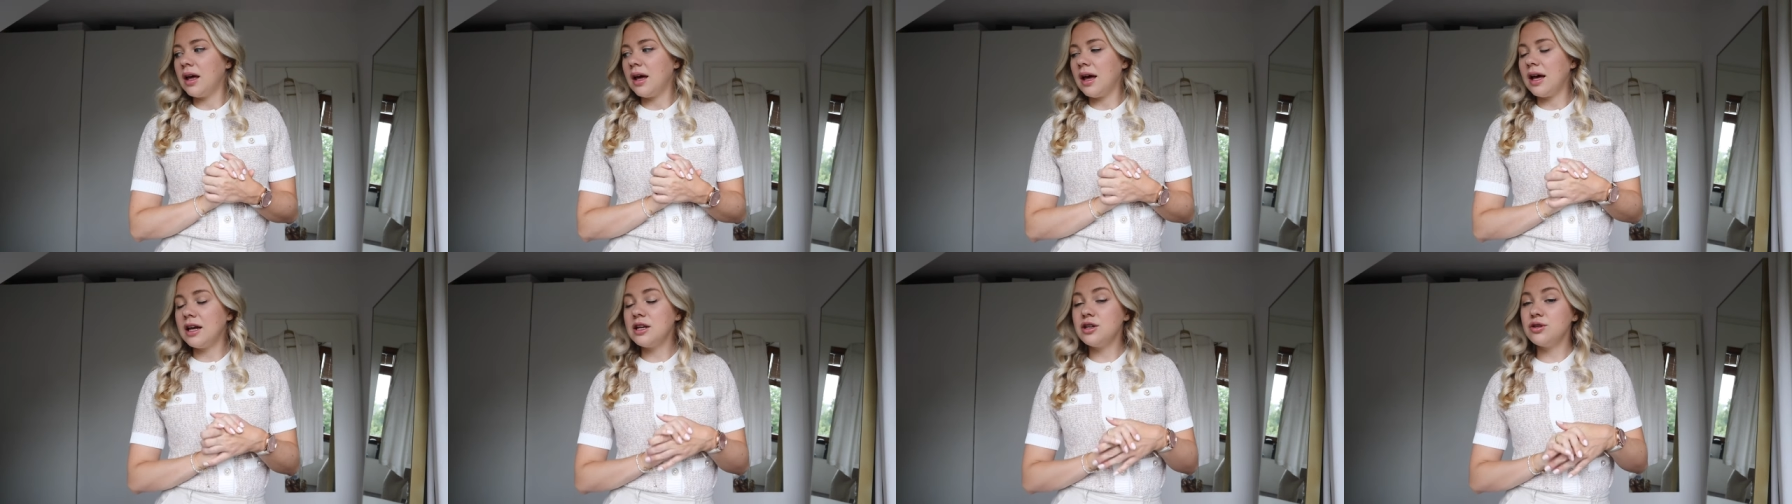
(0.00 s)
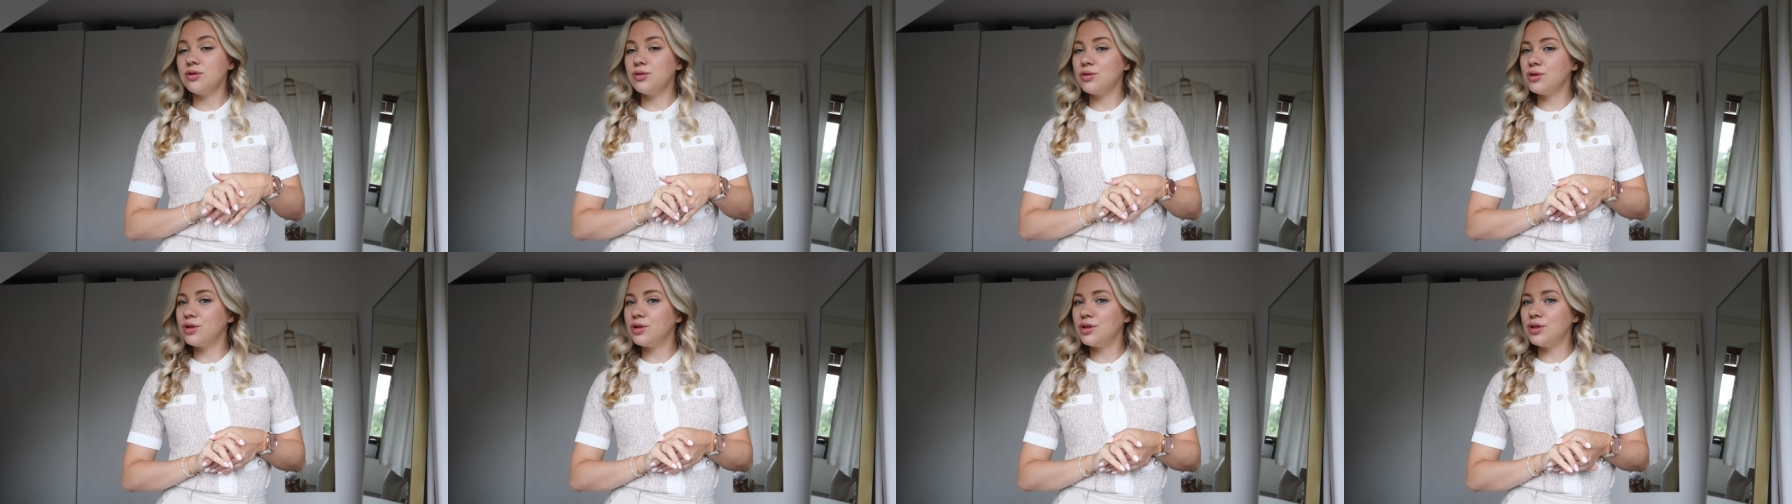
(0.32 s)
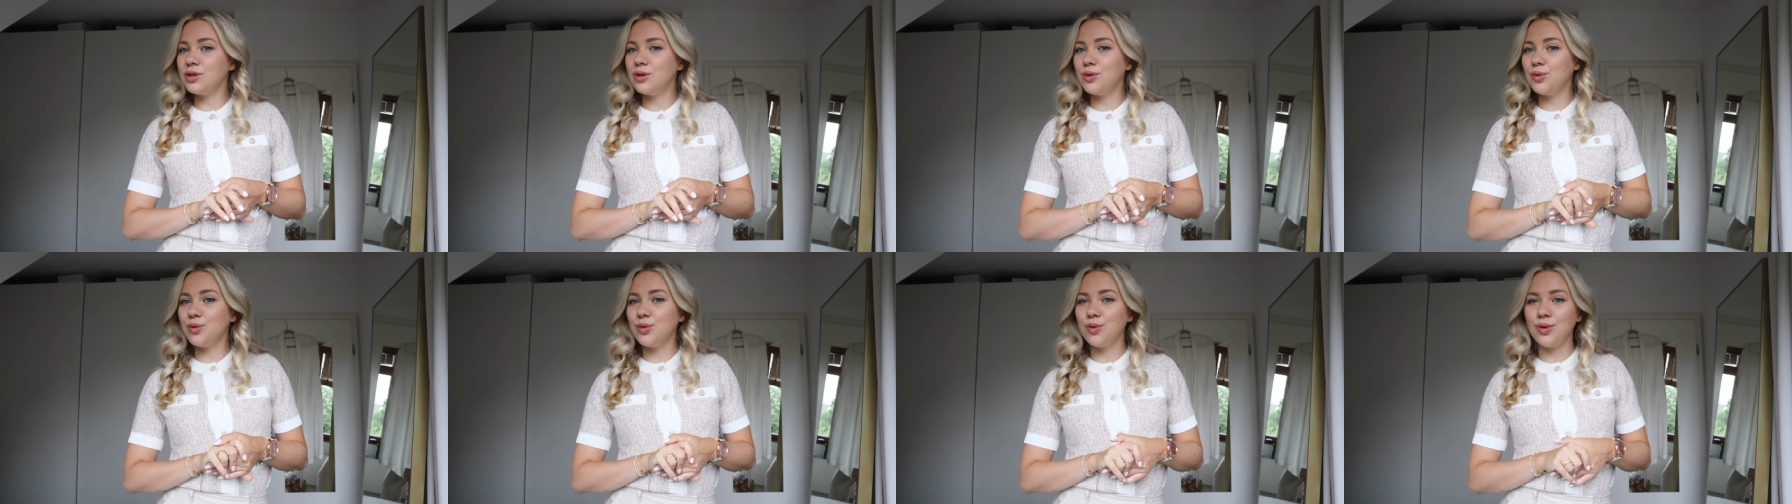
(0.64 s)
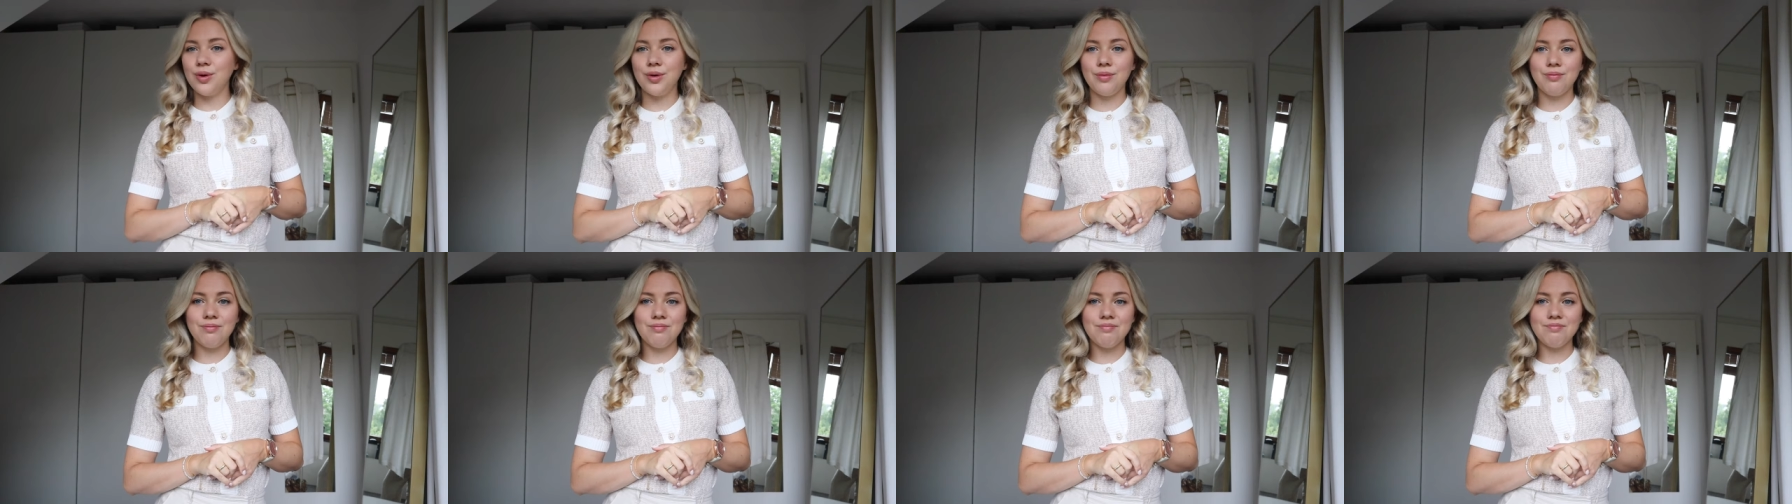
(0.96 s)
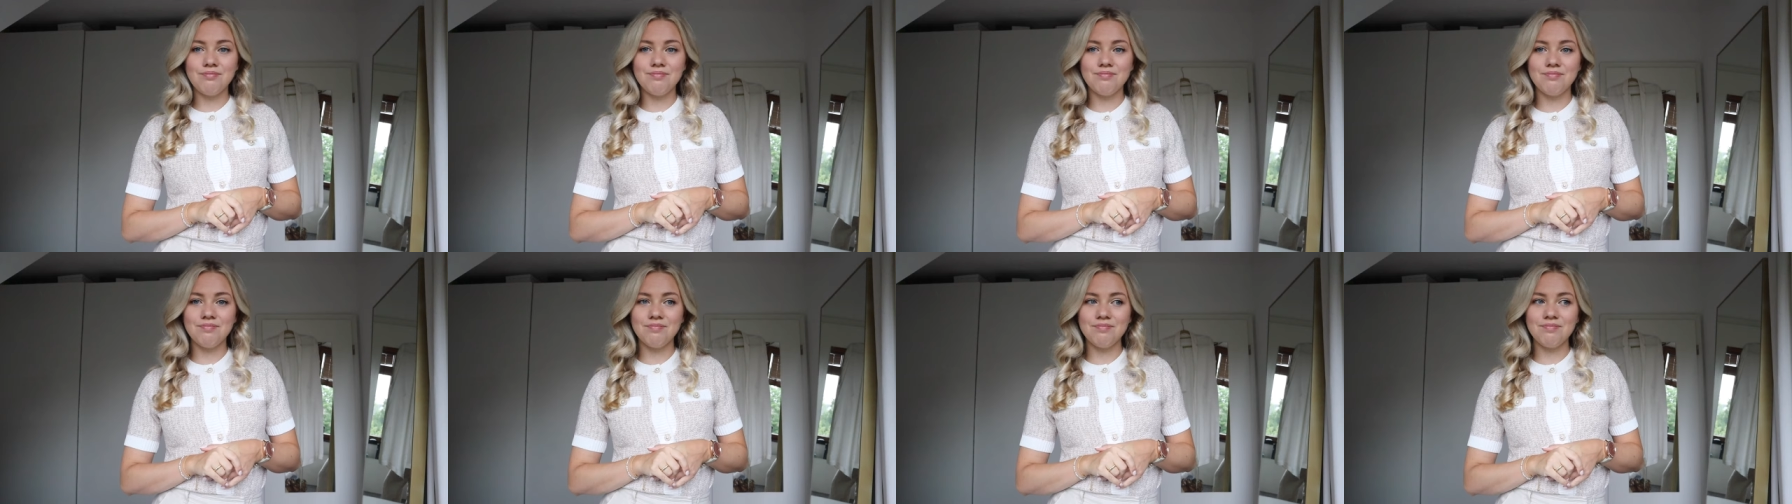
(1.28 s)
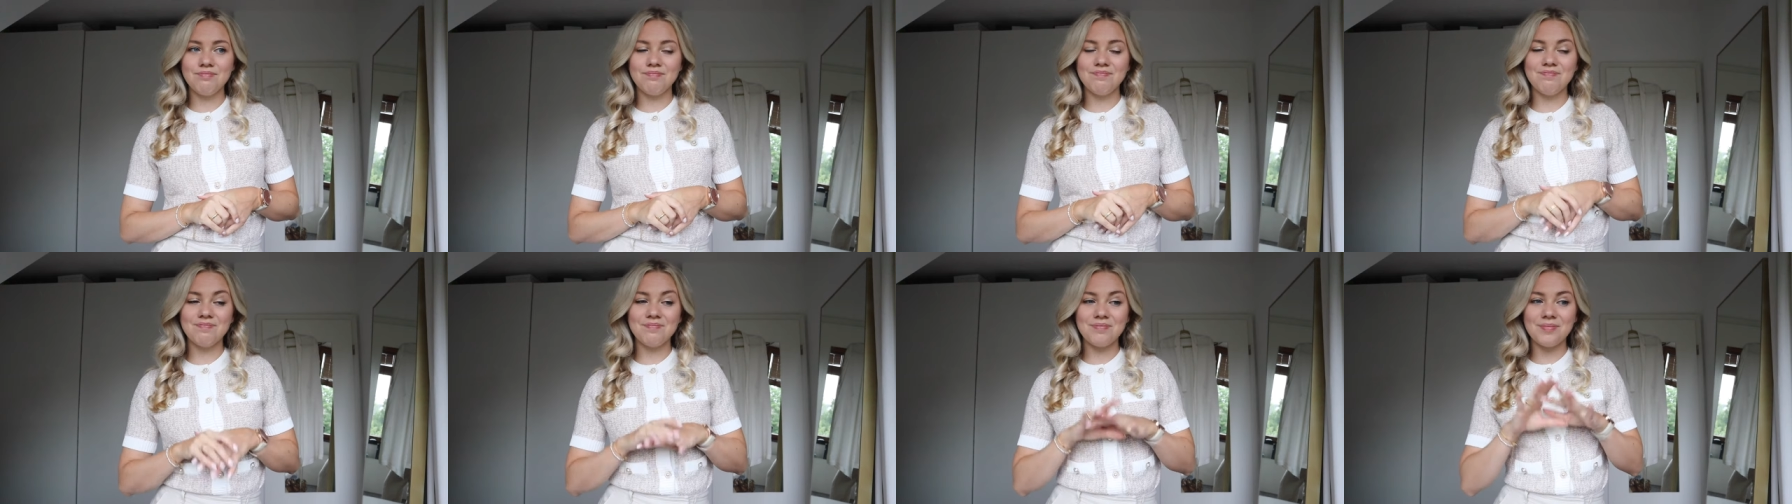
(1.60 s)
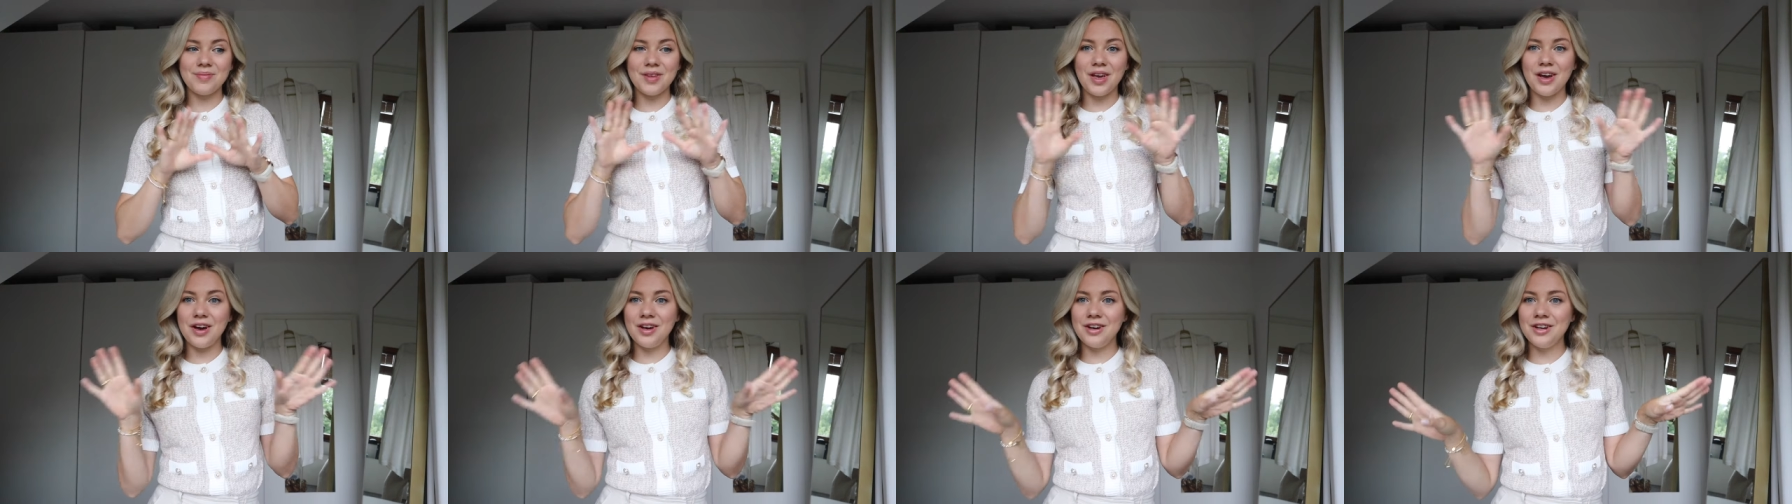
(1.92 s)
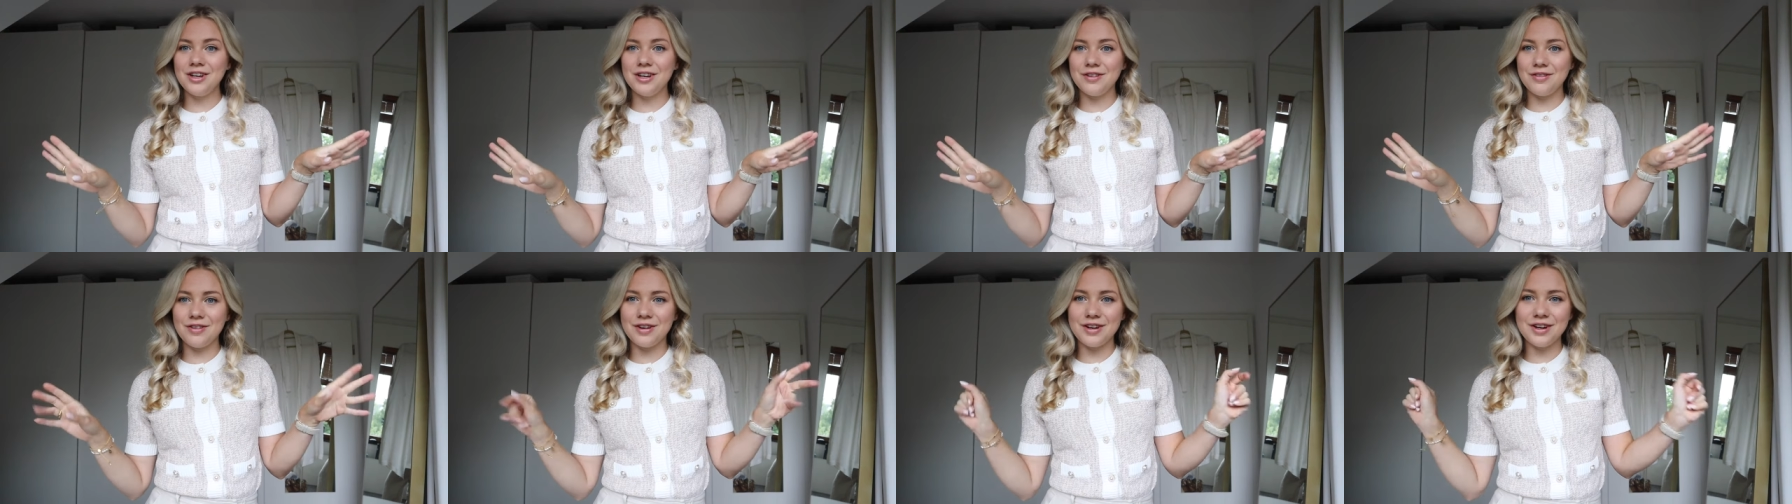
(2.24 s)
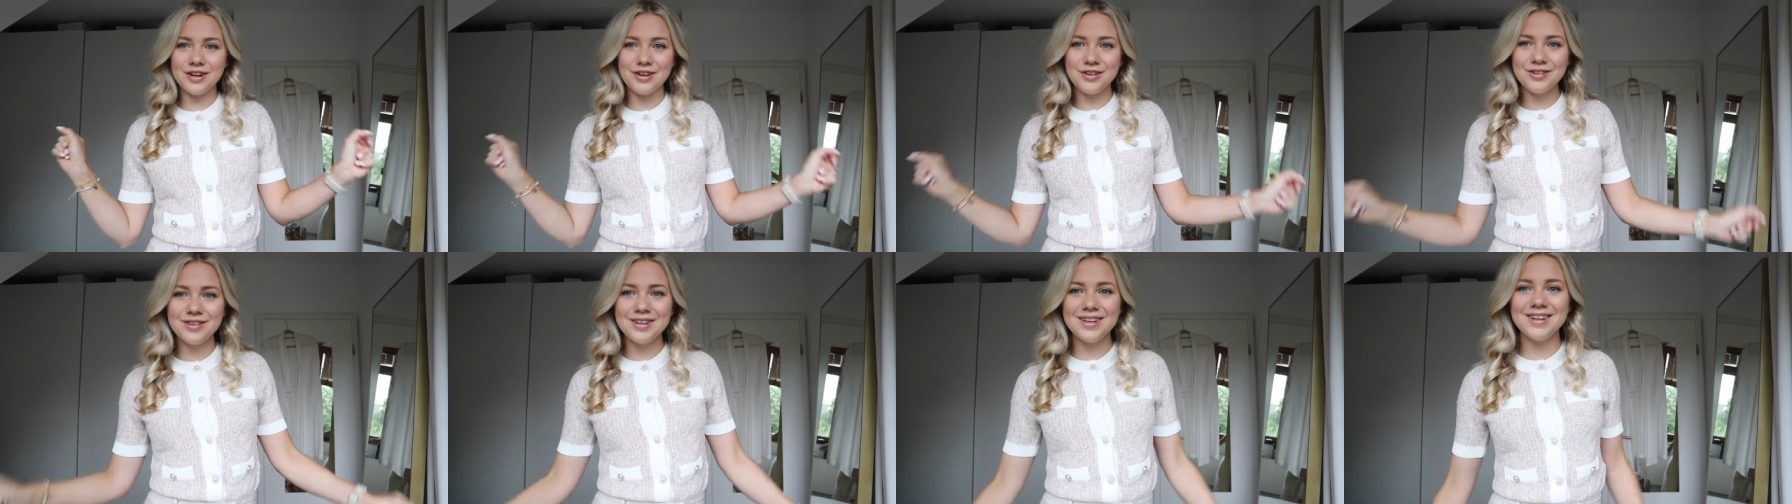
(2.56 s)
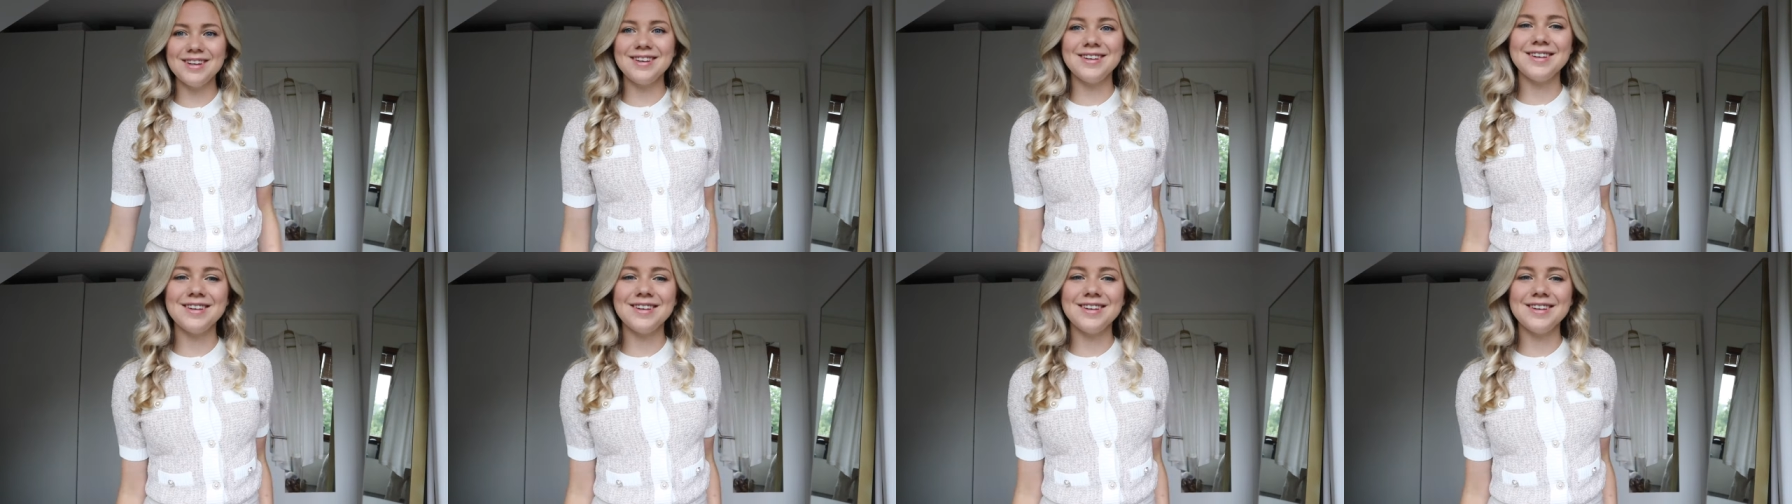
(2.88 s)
and talk to you on a different note.